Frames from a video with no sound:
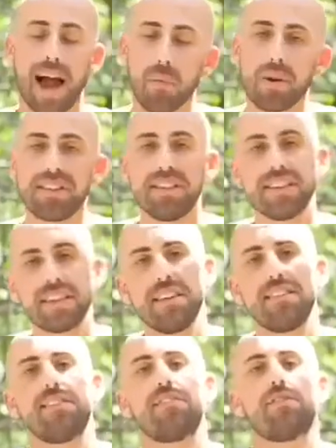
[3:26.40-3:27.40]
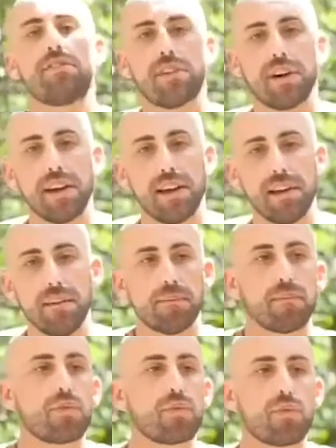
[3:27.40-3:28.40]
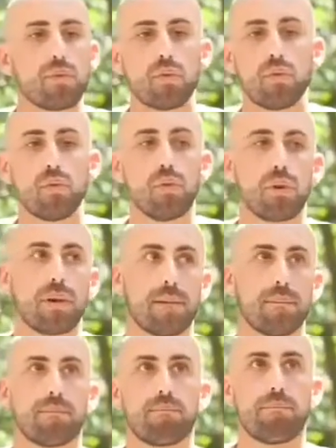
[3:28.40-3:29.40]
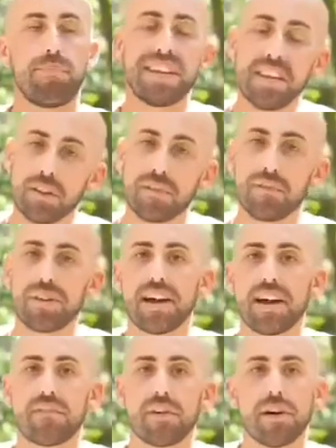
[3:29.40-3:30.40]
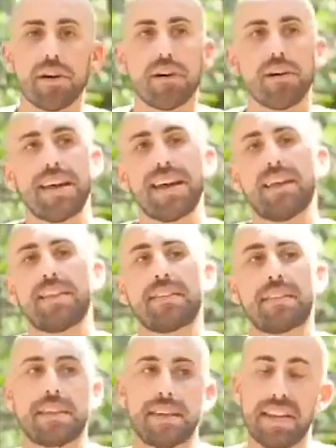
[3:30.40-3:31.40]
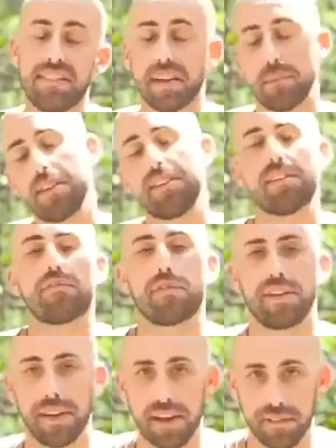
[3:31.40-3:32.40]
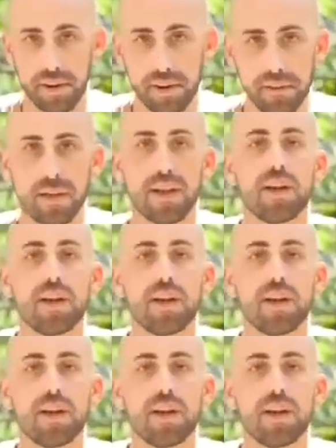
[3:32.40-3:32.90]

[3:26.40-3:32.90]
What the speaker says: I will dedicate this tutorial to beginner freediver and intermediate freediver.